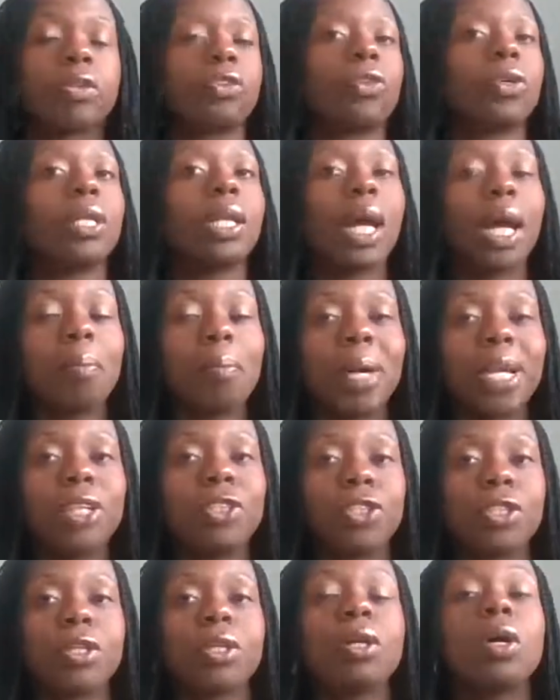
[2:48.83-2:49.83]
line
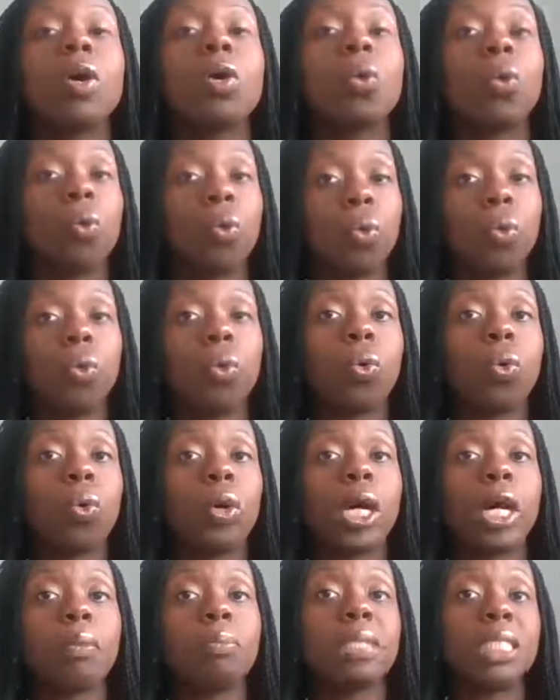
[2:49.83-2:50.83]
manager or
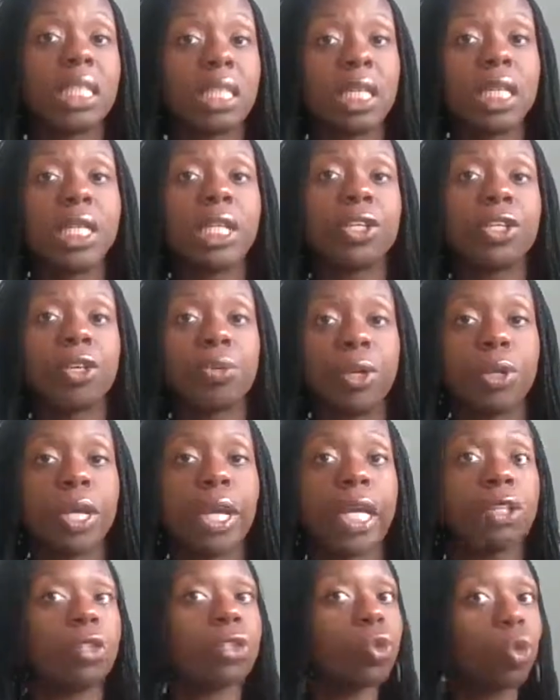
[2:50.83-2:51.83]
senior leader
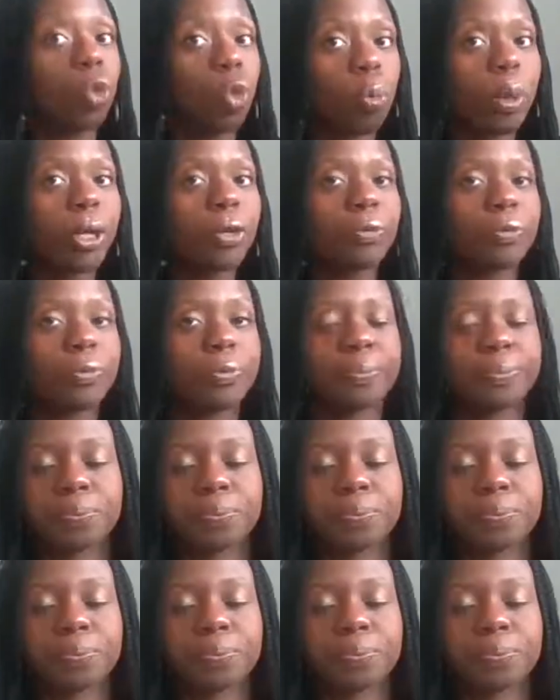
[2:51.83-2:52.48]
communications, or both.